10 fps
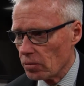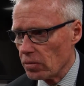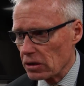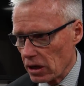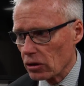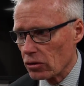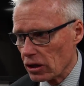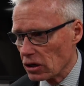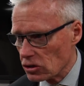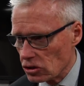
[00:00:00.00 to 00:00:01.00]
But the other
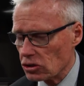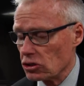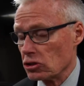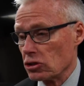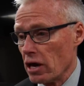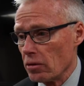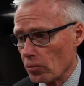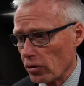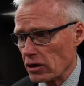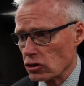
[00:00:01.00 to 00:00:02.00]
thing is to sustain
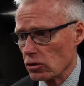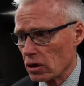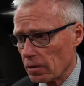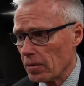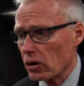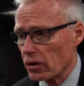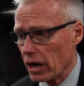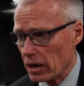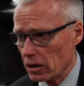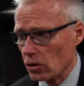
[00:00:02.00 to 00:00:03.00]
pressure and come out of
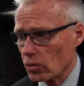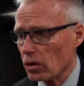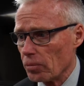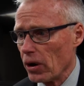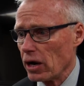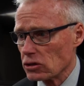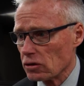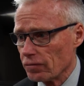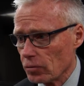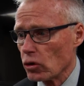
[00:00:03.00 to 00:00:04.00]
that in a real
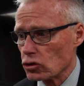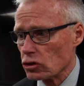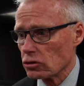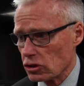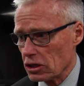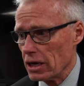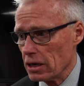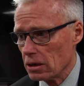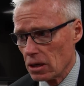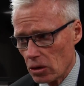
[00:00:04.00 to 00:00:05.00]
positive emotional
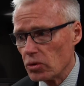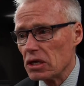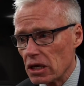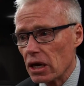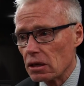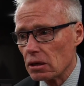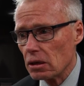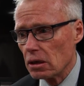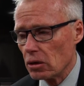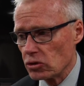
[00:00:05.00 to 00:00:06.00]
state. And we did.
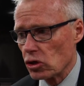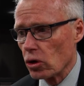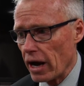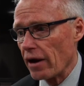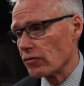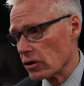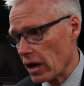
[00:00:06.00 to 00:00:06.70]
We scored after